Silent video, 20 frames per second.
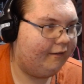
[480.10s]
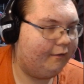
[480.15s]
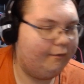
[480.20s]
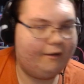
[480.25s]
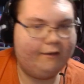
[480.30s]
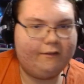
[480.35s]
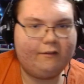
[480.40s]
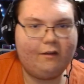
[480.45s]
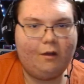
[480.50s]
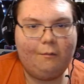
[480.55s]

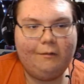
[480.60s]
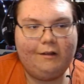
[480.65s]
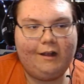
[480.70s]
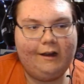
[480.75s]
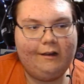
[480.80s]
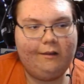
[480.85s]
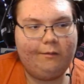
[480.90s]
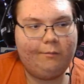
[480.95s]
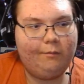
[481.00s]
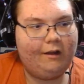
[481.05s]
Let's go. We
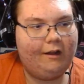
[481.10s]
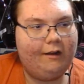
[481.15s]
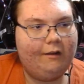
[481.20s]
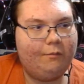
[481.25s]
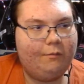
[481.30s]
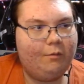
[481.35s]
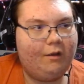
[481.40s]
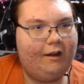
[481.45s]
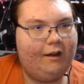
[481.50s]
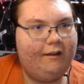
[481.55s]
got this. We got
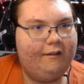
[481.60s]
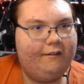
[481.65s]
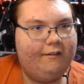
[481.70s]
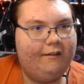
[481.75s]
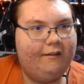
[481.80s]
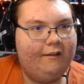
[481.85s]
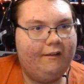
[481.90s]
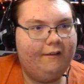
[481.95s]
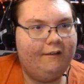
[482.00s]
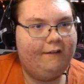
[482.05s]
this. We got this.
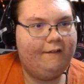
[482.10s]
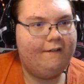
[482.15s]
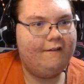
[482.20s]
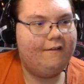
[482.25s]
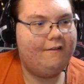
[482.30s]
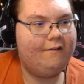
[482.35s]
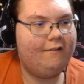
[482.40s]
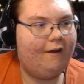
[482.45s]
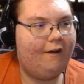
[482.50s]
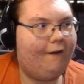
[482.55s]

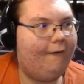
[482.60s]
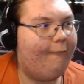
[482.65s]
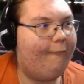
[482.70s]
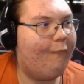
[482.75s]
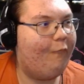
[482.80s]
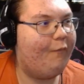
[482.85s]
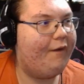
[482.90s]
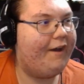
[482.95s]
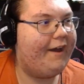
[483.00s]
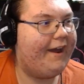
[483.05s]
No
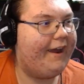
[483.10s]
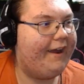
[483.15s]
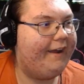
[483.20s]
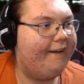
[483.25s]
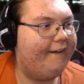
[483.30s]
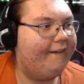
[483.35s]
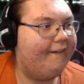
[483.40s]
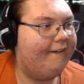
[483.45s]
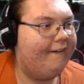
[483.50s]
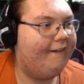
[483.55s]

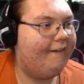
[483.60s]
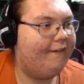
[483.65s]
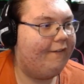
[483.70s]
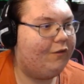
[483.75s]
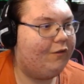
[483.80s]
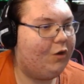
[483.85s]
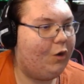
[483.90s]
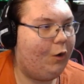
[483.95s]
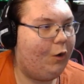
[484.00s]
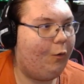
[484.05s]
way.
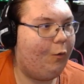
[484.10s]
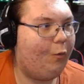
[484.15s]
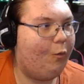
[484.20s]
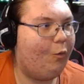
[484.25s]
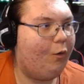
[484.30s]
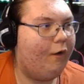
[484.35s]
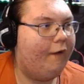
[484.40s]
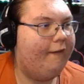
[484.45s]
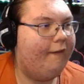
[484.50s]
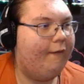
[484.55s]

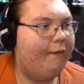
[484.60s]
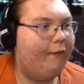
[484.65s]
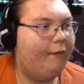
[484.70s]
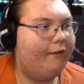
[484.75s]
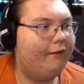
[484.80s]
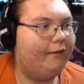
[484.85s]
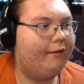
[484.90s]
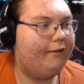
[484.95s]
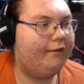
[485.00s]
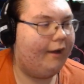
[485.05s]
Two
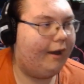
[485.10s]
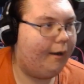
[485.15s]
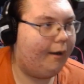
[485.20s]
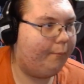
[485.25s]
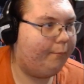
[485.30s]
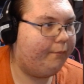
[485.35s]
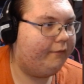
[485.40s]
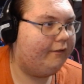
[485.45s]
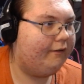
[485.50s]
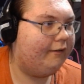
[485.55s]

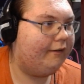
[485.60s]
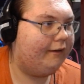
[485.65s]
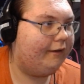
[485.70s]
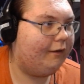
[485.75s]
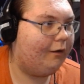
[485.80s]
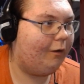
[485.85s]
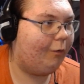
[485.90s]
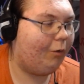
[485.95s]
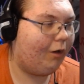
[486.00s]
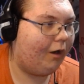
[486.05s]
dubs in
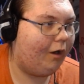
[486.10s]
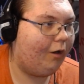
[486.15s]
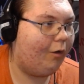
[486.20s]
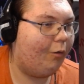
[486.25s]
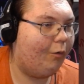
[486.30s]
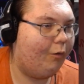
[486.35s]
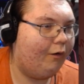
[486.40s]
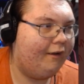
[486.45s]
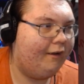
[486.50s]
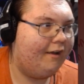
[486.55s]
a
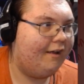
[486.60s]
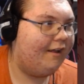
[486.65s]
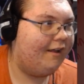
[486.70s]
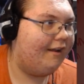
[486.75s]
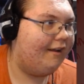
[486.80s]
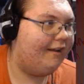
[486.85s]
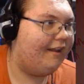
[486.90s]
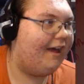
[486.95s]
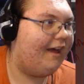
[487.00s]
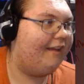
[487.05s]
row.
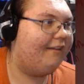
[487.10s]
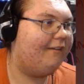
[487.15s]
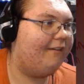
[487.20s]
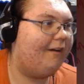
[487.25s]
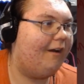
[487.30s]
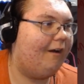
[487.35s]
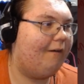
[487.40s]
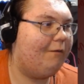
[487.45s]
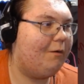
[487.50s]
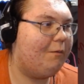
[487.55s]
Let's
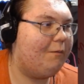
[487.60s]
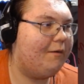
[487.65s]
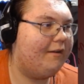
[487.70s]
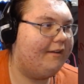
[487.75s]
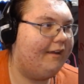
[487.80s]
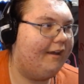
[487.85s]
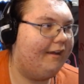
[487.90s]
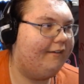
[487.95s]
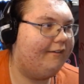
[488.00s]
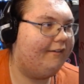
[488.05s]
go. We win
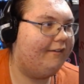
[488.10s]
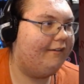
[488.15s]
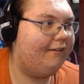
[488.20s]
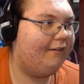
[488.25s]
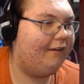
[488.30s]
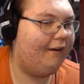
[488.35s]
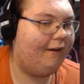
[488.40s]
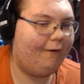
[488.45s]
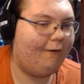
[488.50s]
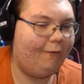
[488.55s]
this.
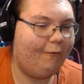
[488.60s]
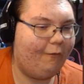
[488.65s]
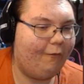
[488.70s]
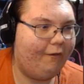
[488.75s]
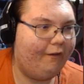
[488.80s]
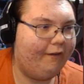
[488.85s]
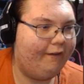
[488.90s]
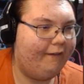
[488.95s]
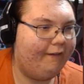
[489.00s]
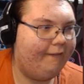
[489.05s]

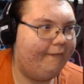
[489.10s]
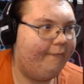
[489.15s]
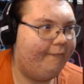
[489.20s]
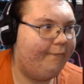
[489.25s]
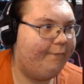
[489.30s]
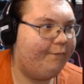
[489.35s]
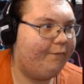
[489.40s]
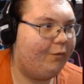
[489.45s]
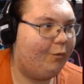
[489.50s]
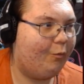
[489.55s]
No
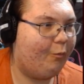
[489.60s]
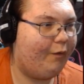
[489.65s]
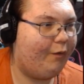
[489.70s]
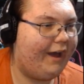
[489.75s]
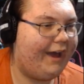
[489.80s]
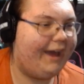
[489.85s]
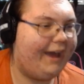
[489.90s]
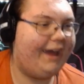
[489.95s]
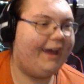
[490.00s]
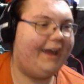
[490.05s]

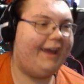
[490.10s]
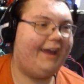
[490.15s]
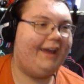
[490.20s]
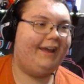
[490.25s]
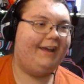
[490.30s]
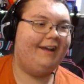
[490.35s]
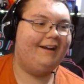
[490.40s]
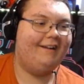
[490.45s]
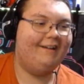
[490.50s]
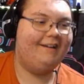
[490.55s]
way.